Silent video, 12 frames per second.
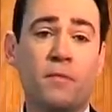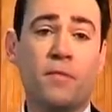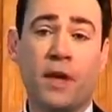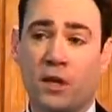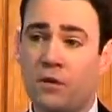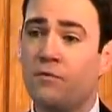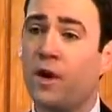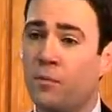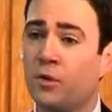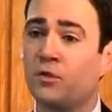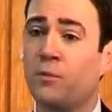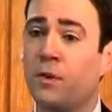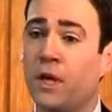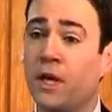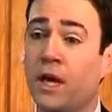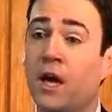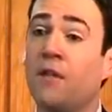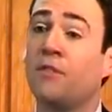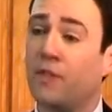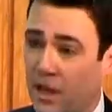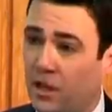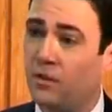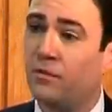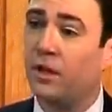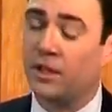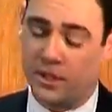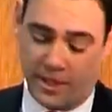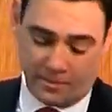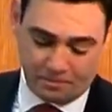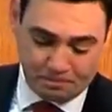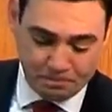Thank you very much for being here, and thank you for listening.